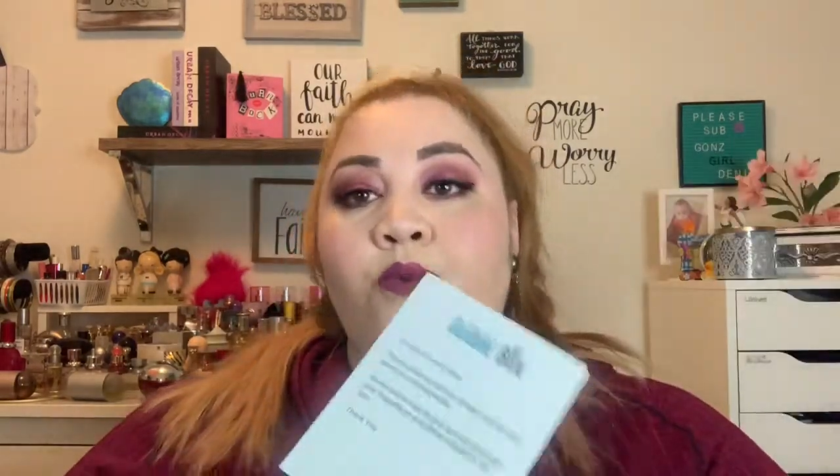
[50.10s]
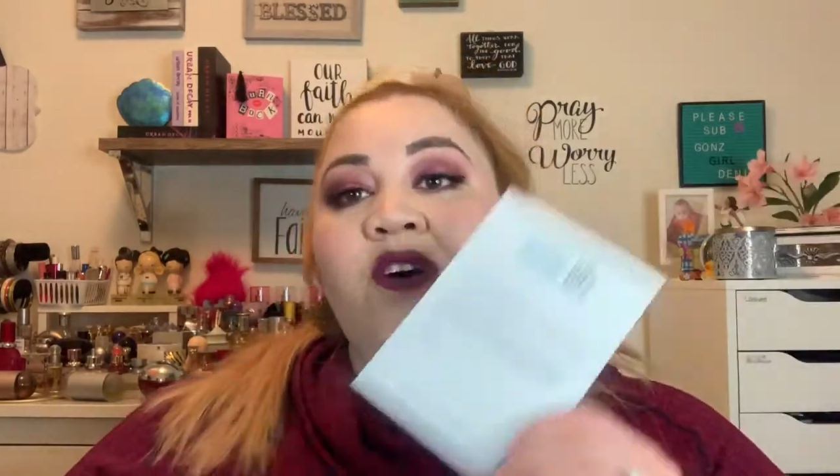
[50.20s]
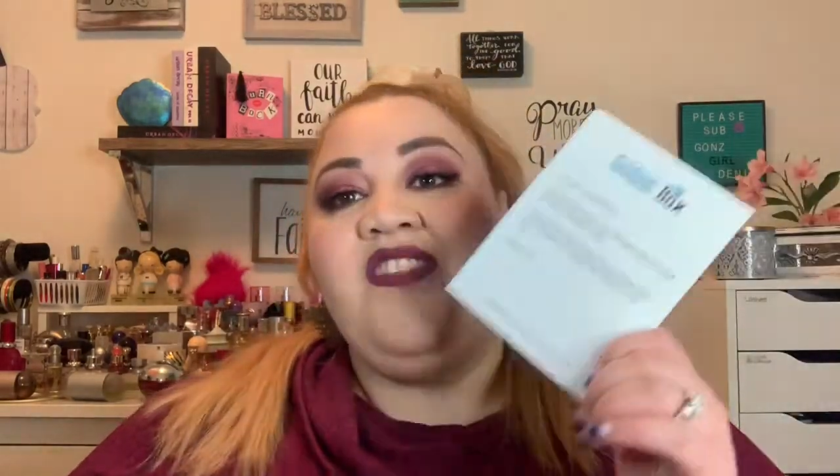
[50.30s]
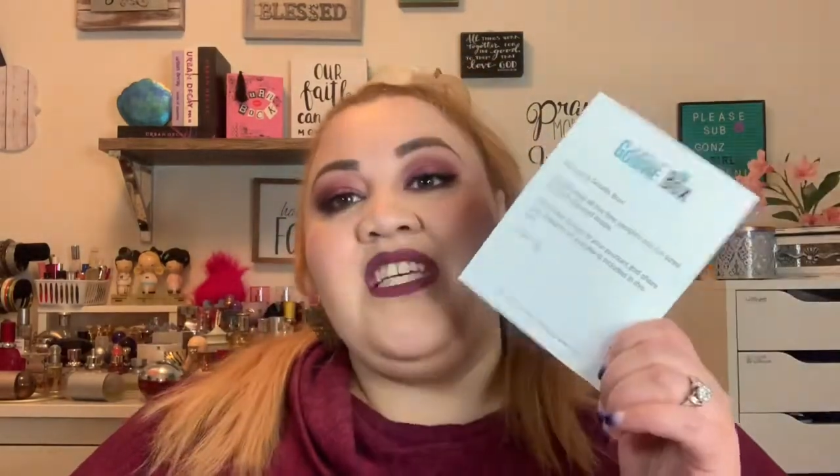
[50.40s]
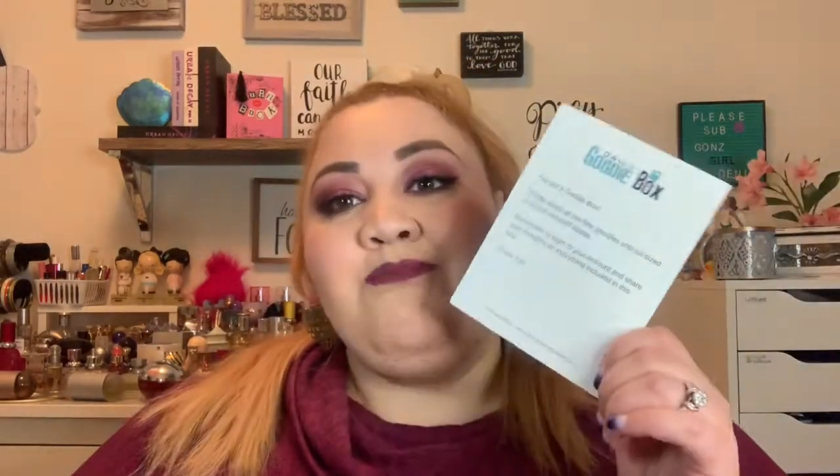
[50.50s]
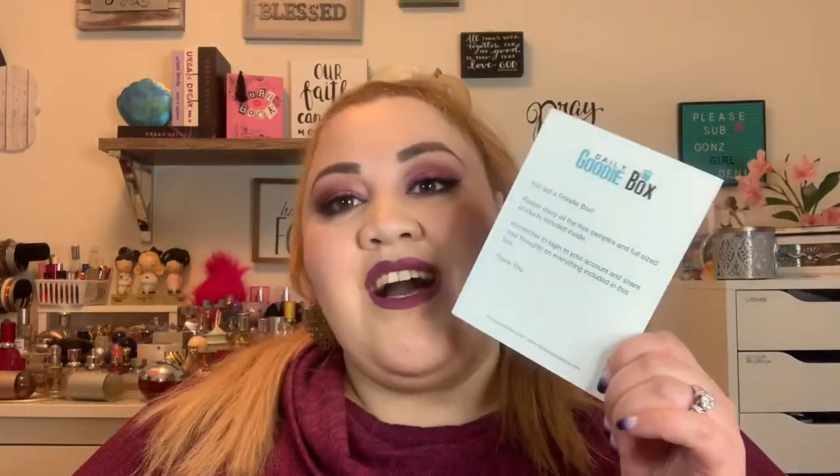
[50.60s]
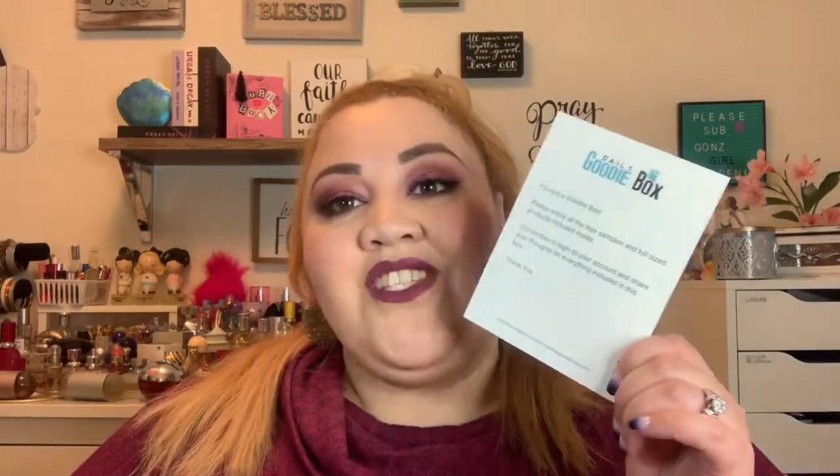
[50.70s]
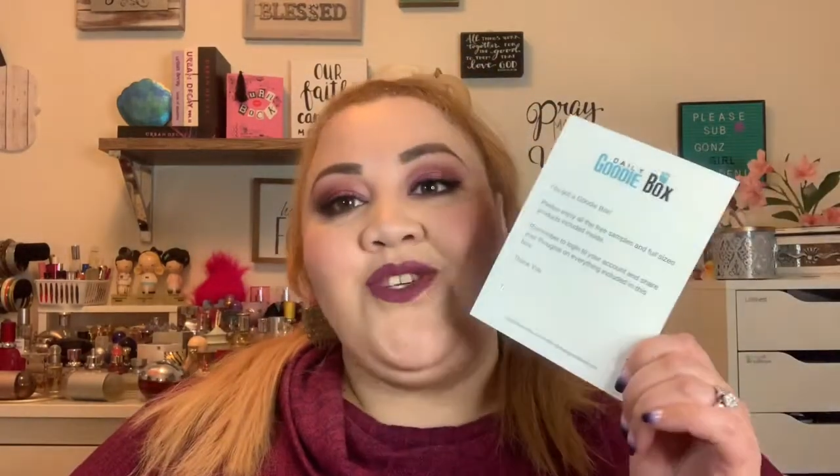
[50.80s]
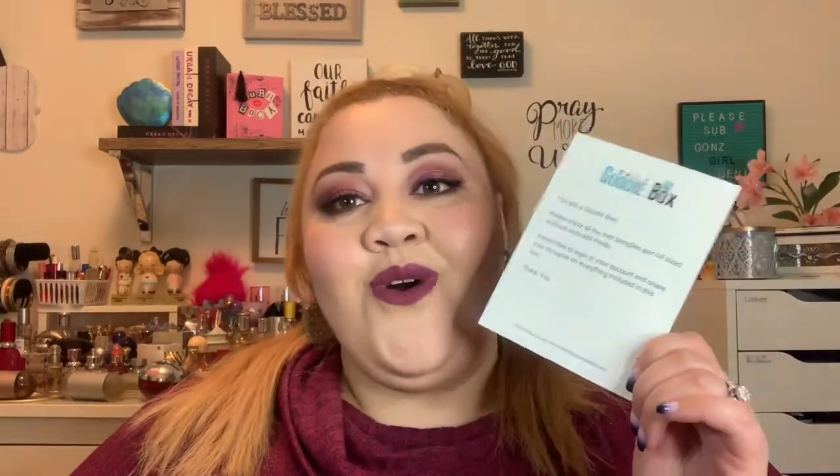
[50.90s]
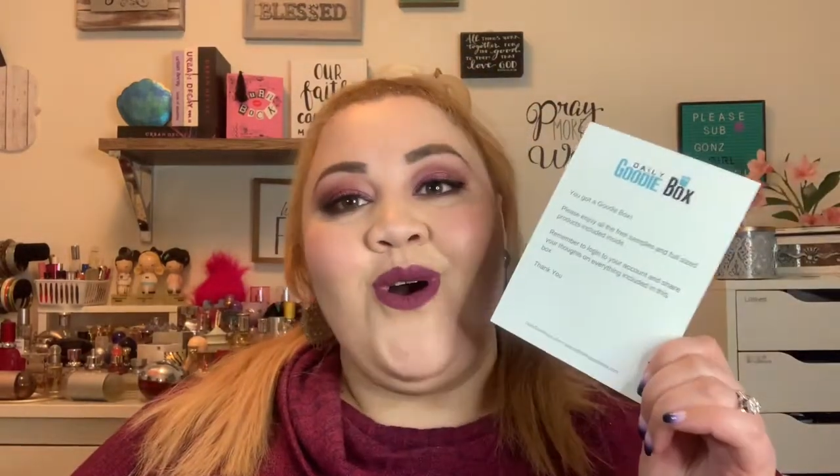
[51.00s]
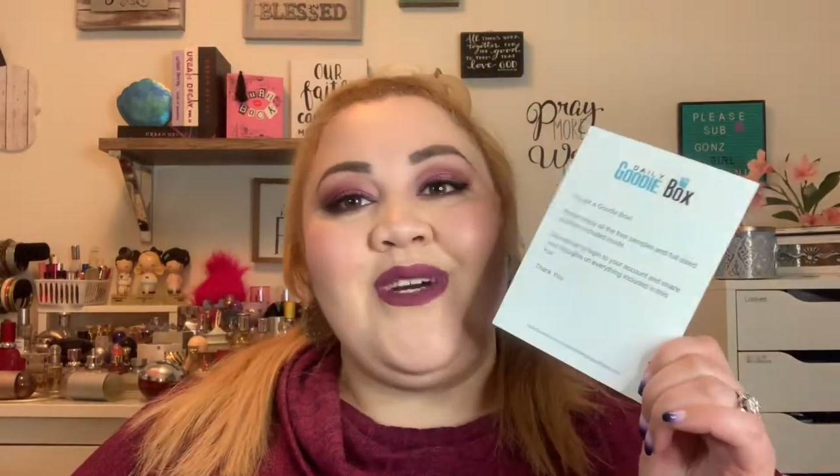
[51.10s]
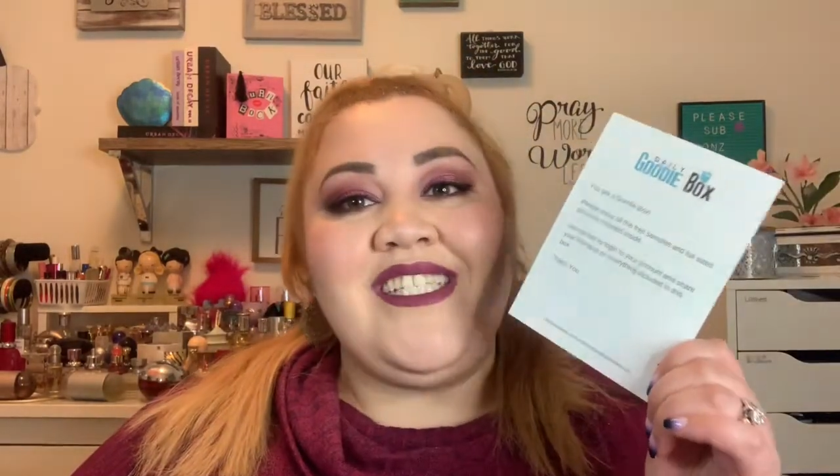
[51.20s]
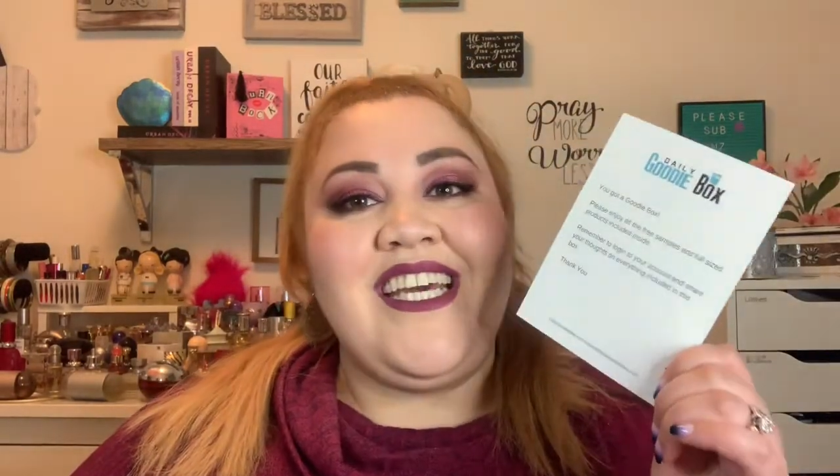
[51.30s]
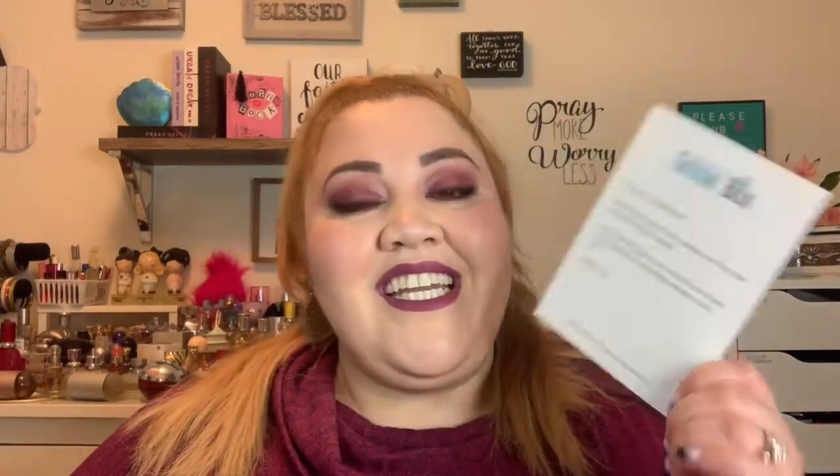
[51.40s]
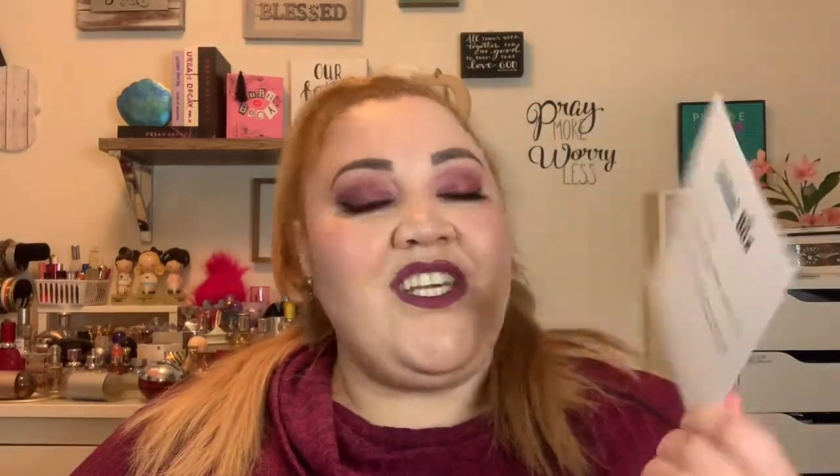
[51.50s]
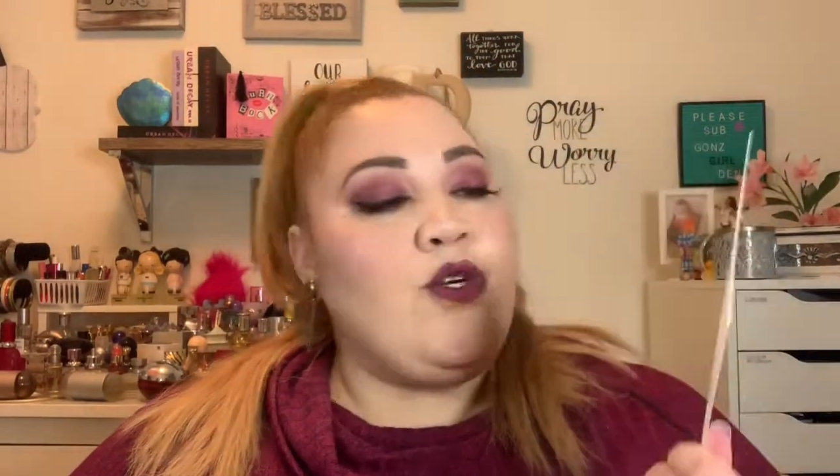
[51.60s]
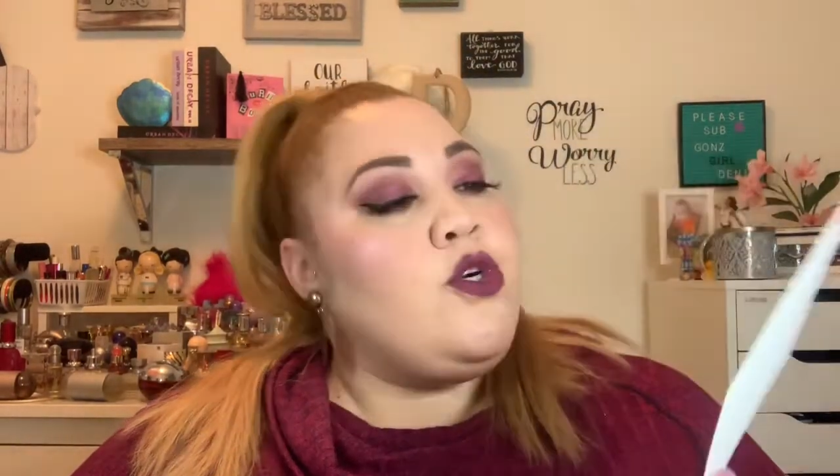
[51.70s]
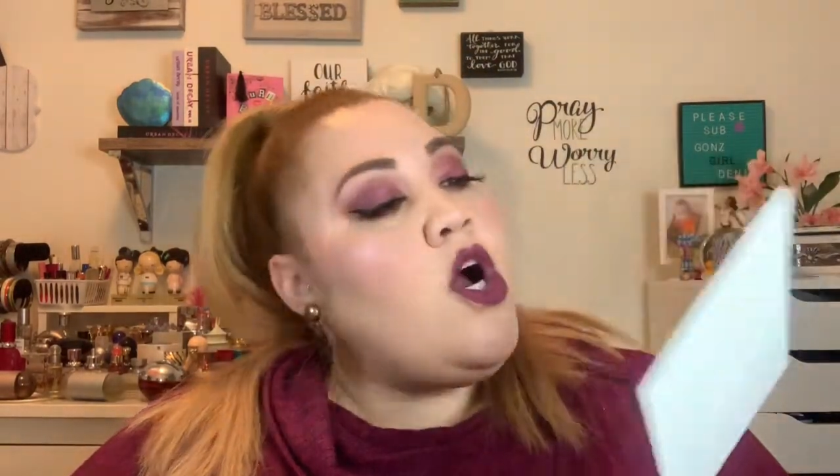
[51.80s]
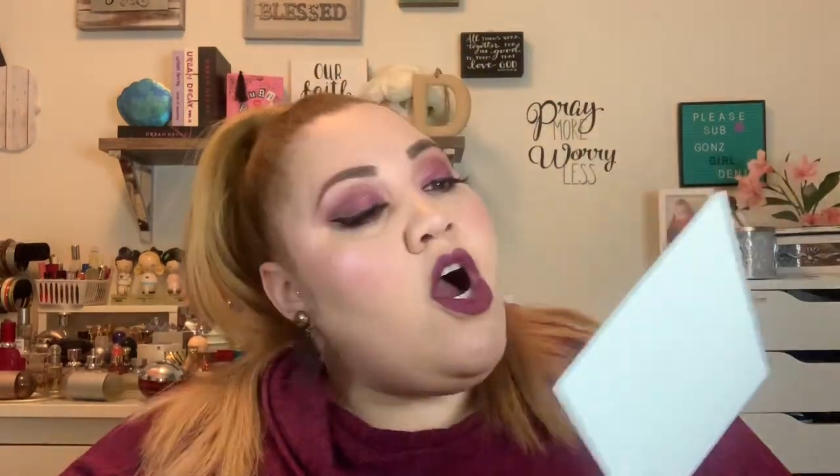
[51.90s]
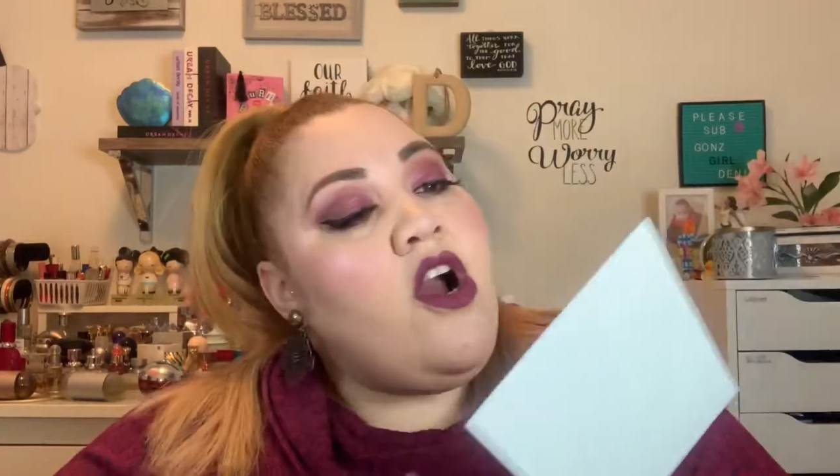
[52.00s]
With this box, you always get a little
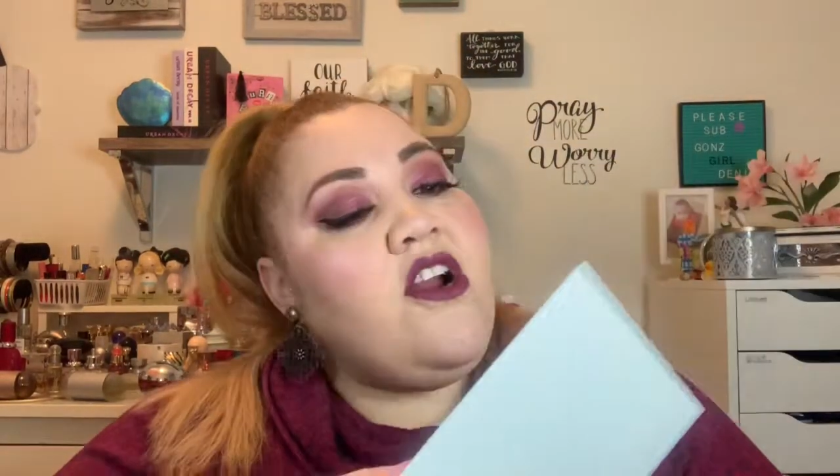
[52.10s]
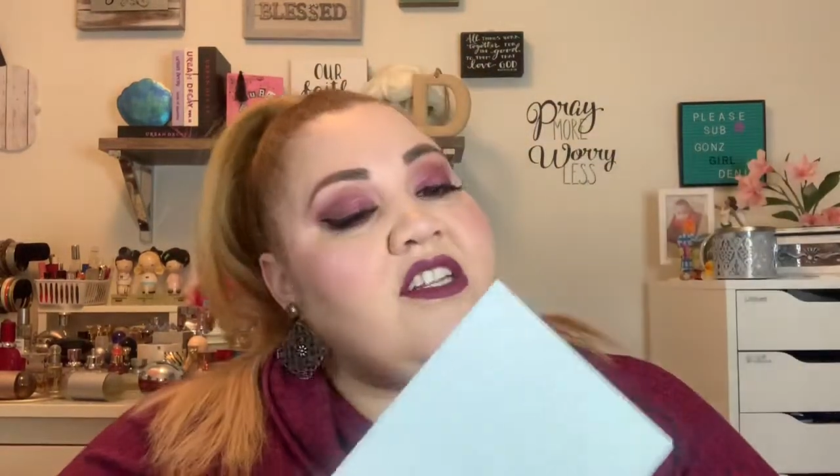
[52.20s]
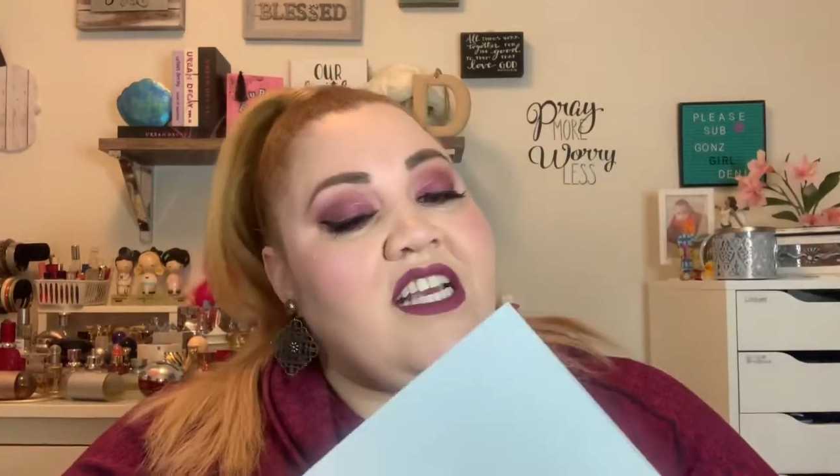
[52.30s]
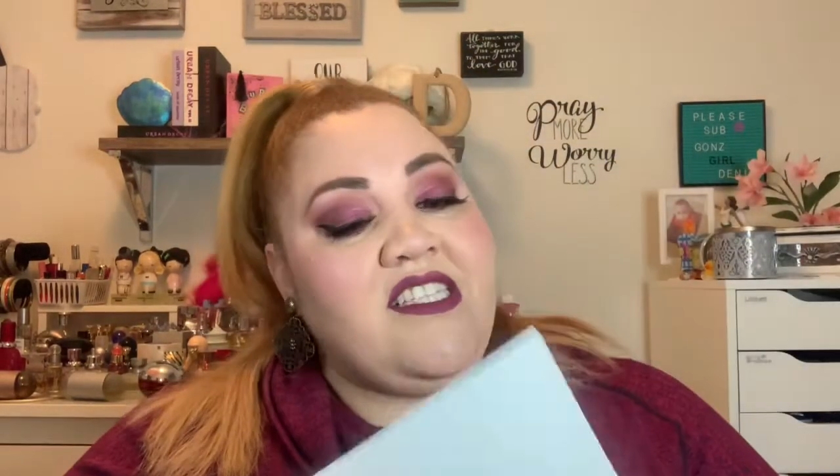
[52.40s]
card